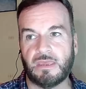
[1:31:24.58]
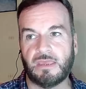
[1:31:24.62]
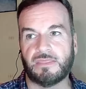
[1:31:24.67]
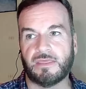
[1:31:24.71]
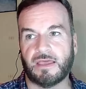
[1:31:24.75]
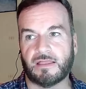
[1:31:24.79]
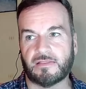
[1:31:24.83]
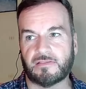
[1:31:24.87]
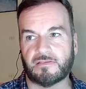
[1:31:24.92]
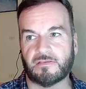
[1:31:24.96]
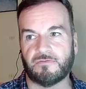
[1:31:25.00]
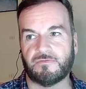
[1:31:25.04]

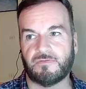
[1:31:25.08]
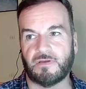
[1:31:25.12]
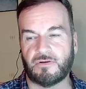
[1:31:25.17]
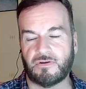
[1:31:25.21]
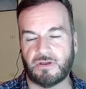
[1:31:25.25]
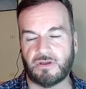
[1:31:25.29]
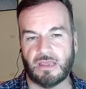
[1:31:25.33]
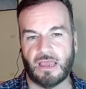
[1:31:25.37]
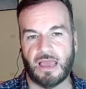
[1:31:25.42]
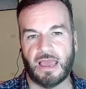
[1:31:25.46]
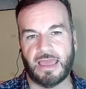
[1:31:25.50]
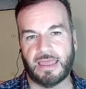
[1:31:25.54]
me, that's a
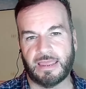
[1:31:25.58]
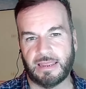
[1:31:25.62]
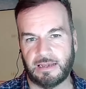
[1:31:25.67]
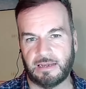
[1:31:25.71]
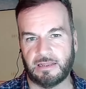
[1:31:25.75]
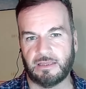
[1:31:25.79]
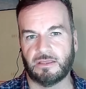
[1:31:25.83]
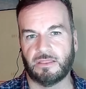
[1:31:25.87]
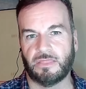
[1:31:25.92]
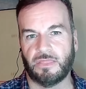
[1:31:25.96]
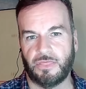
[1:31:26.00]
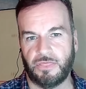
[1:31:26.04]
very
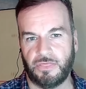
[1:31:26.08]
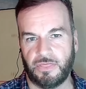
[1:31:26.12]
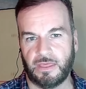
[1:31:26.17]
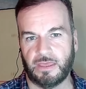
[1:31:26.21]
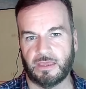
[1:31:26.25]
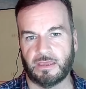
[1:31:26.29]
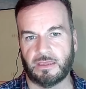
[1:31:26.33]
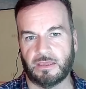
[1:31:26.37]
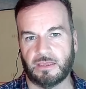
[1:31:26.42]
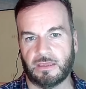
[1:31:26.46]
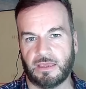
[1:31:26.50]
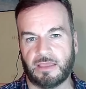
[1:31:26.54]
alien
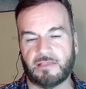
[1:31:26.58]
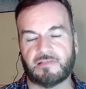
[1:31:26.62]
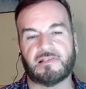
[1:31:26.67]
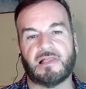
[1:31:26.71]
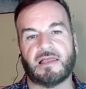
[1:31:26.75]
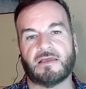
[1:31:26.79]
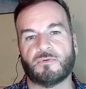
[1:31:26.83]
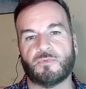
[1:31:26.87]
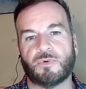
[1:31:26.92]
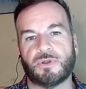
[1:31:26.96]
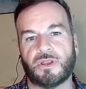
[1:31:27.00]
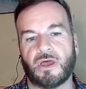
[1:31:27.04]
thing.
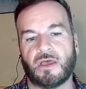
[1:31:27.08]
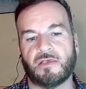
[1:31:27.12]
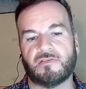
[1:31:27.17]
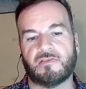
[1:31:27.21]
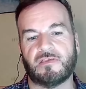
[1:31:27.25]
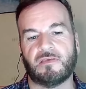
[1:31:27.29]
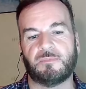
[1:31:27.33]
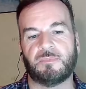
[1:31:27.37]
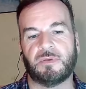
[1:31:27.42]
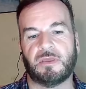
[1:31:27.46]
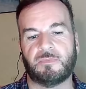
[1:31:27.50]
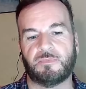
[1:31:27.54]
It's like when
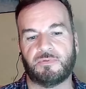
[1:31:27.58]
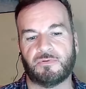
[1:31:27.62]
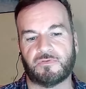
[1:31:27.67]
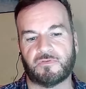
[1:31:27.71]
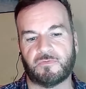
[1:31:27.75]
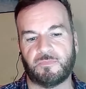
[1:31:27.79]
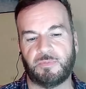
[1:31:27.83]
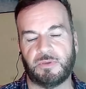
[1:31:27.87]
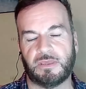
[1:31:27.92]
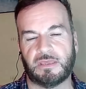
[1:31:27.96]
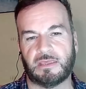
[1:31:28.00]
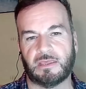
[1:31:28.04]
I see
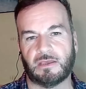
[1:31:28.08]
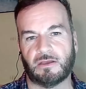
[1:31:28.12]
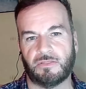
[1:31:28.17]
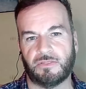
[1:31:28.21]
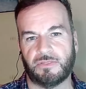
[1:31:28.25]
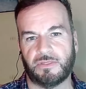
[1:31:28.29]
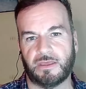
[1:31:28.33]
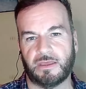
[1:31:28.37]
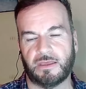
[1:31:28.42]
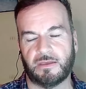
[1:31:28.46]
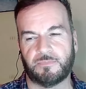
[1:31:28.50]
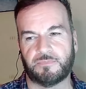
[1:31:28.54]
people speaking
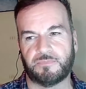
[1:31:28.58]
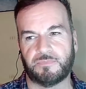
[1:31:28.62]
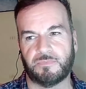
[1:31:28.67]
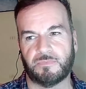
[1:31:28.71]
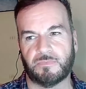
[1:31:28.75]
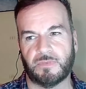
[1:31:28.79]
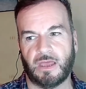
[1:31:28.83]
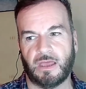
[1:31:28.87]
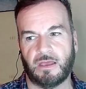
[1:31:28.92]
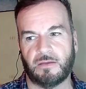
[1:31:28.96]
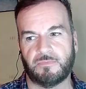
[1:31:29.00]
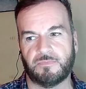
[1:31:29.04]
on their
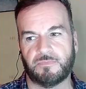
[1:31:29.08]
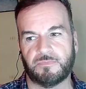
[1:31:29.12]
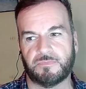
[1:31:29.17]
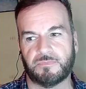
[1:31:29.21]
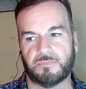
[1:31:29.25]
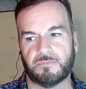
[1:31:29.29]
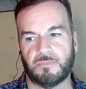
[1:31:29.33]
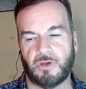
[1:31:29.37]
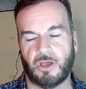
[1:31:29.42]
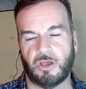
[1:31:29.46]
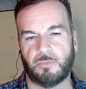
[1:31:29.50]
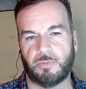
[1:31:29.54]

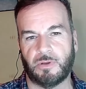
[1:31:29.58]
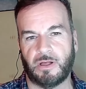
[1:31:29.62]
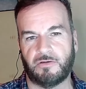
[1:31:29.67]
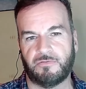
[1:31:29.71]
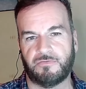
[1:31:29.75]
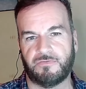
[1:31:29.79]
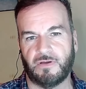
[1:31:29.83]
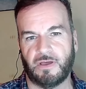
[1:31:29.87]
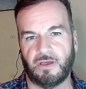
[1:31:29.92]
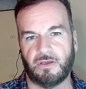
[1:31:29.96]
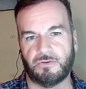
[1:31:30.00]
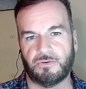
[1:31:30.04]

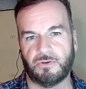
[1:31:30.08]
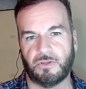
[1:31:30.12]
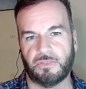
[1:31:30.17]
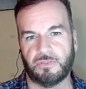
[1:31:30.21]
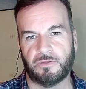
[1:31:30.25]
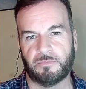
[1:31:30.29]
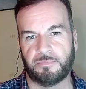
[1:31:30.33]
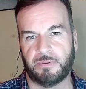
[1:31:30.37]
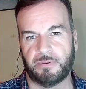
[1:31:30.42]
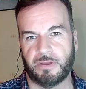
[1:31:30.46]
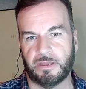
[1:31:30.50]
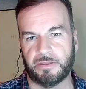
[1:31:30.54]
mobile phone
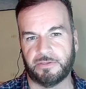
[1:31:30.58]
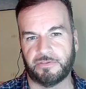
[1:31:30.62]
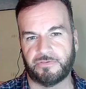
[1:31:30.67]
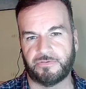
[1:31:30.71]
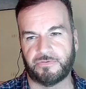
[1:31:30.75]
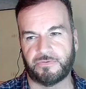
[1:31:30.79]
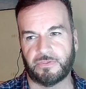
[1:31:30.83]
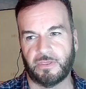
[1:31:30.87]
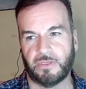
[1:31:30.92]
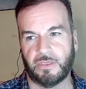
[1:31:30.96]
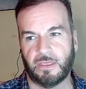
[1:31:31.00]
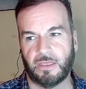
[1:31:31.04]
on the
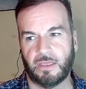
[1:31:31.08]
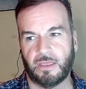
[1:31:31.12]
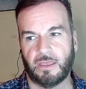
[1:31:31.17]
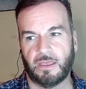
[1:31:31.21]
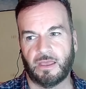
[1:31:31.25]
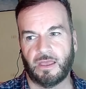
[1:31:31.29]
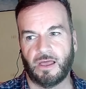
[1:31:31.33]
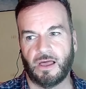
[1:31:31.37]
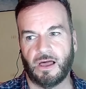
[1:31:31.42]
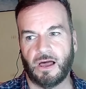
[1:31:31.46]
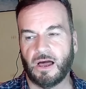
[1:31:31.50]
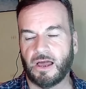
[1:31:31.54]
bus,
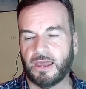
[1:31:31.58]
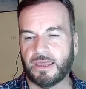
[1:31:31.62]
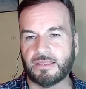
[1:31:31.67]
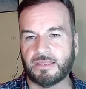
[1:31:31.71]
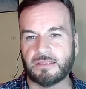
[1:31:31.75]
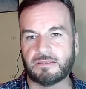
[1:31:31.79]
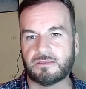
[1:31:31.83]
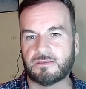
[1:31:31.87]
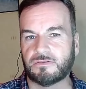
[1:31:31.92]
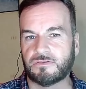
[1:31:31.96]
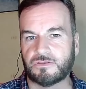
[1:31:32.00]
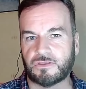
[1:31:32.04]

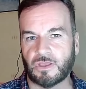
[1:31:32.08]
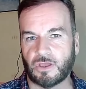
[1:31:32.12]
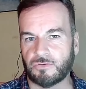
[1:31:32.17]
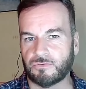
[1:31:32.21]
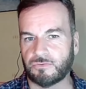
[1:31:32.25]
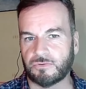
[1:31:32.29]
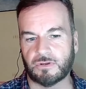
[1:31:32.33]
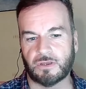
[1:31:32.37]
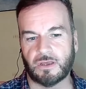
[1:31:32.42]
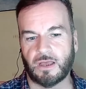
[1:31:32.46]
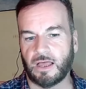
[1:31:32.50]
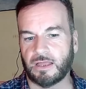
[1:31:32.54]
I
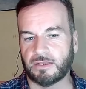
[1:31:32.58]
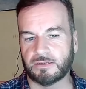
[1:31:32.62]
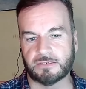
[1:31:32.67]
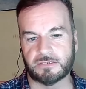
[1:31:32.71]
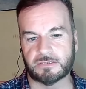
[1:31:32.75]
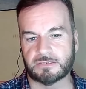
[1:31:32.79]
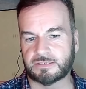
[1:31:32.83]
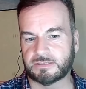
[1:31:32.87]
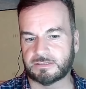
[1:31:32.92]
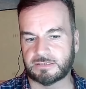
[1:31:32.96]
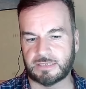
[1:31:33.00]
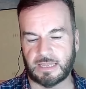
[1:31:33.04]
don't
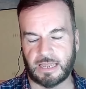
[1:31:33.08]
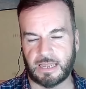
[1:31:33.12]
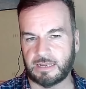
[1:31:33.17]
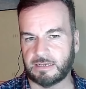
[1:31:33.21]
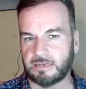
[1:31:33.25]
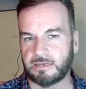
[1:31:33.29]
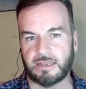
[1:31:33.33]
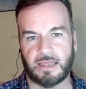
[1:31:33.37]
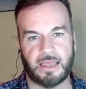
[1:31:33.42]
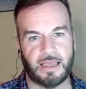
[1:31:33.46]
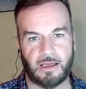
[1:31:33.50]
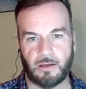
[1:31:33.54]

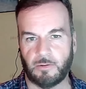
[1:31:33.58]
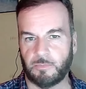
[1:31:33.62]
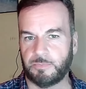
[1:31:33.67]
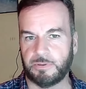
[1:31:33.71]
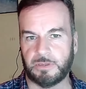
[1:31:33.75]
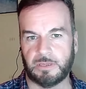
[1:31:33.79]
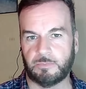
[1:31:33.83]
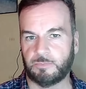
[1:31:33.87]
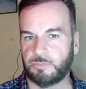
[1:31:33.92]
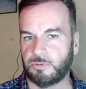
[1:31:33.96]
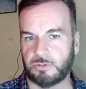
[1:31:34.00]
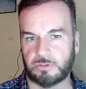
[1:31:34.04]
understand how
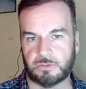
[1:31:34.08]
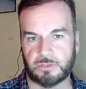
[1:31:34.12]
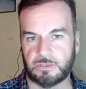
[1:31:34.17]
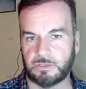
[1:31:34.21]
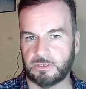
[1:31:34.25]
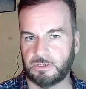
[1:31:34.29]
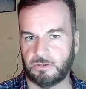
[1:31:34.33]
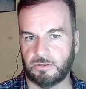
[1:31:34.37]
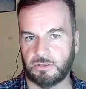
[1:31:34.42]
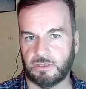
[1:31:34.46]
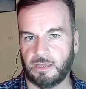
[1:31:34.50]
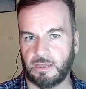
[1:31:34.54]
people
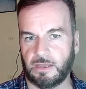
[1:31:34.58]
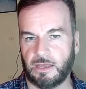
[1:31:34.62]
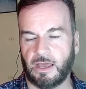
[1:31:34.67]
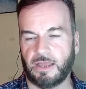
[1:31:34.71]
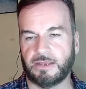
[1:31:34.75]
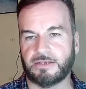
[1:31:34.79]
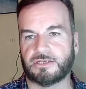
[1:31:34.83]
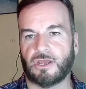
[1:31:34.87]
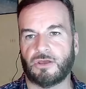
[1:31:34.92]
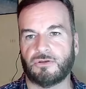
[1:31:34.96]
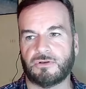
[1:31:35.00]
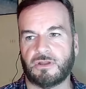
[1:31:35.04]
can do that.
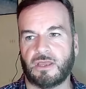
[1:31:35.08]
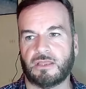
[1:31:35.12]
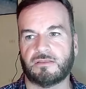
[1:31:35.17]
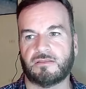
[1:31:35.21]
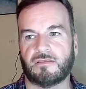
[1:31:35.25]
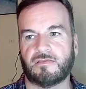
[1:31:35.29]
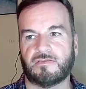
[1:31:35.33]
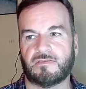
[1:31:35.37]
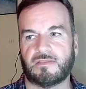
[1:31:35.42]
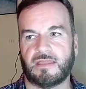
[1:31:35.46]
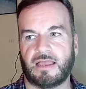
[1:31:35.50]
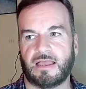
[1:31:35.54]
I don't
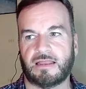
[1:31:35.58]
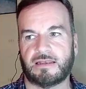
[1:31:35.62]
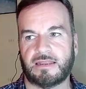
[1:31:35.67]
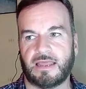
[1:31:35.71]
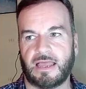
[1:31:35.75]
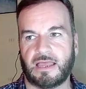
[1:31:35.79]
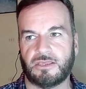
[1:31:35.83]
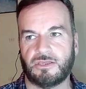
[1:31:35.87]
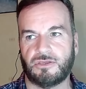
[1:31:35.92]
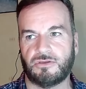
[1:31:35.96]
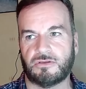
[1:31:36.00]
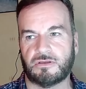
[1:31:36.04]

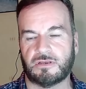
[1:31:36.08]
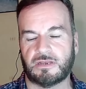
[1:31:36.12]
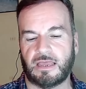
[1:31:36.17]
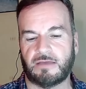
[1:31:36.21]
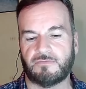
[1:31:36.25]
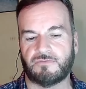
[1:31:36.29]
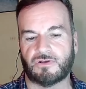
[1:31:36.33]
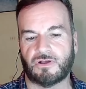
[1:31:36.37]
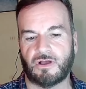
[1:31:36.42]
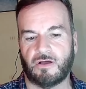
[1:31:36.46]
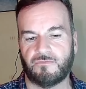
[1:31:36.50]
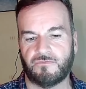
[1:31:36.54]
understand how you can
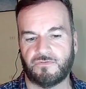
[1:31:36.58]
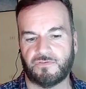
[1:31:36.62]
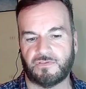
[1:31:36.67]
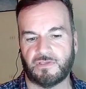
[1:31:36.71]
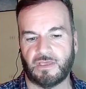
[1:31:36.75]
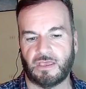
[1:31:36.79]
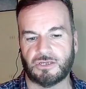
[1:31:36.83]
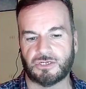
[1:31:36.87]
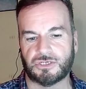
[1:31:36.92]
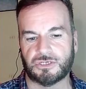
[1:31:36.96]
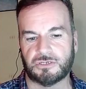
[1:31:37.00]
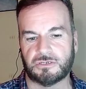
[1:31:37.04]
have a
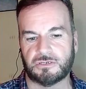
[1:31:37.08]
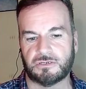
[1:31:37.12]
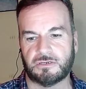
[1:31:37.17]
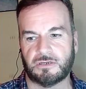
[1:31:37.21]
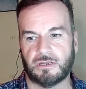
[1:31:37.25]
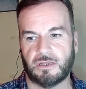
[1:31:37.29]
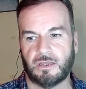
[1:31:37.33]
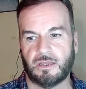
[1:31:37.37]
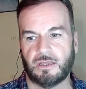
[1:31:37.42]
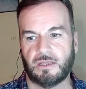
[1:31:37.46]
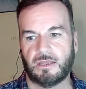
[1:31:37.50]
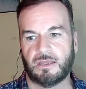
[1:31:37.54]

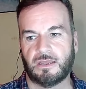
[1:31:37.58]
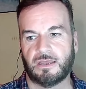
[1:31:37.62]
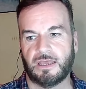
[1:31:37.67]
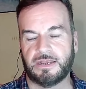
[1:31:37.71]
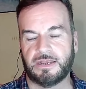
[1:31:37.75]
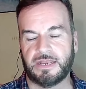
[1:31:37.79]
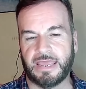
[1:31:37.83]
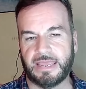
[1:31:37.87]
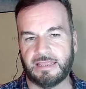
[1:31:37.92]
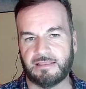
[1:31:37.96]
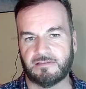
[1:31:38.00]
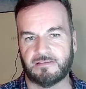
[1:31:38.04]
conversation,
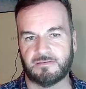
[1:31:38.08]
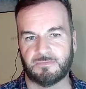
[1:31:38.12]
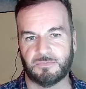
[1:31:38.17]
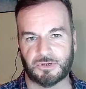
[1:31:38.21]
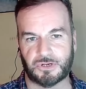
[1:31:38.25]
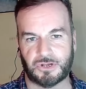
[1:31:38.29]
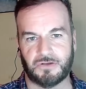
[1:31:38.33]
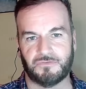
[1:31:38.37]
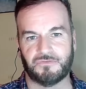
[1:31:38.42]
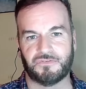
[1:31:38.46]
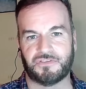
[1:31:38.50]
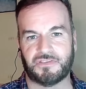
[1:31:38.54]
an
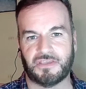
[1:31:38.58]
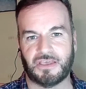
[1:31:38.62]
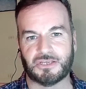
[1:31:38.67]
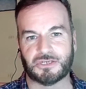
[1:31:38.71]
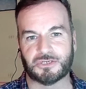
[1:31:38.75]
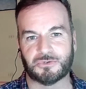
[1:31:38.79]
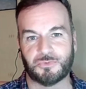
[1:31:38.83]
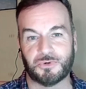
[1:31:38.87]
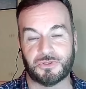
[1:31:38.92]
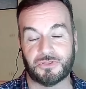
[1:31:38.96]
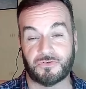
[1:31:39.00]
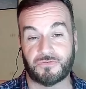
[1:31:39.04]
intimate
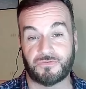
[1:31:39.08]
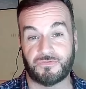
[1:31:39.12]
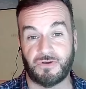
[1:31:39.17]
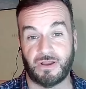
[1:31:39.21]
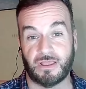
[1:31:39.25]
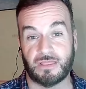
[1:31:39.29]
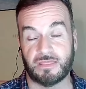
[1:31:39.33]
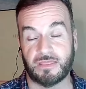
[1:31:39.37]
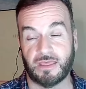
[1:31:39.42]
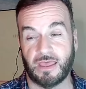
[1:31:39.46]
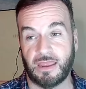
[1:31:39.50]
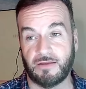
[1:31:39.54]
conversation with a
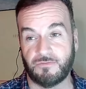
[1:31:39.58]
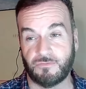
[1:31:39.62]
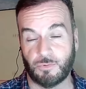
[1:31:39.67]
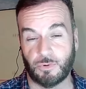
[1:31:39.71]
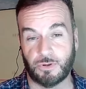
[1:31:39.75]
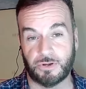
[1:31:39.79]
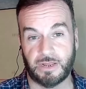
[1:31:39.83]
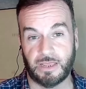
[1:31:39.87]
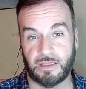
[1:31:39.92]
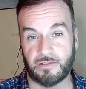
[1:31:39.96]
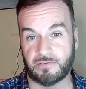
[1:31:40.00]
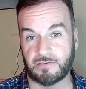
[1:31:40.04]
friend that
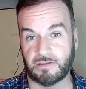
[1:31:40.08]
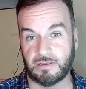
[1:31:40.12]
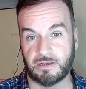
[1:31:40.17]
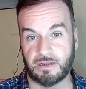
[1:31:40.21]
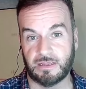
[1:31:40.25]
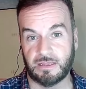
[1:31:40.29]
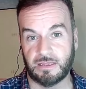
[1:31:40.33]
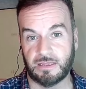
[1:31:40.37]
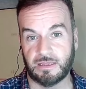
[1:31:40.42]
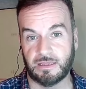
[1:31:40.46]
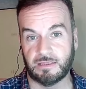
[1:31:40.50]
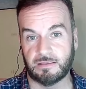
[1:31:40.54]
everyone else
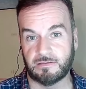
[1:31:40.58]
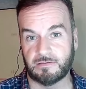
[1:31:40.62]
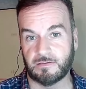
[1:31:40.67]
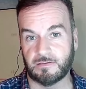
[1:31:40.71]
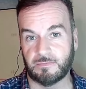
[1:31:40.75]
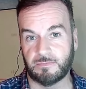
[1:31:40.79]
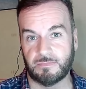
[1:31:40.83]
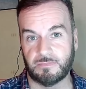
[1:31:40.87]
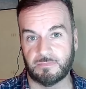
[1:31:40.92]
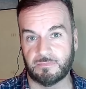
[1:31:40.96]
can hear.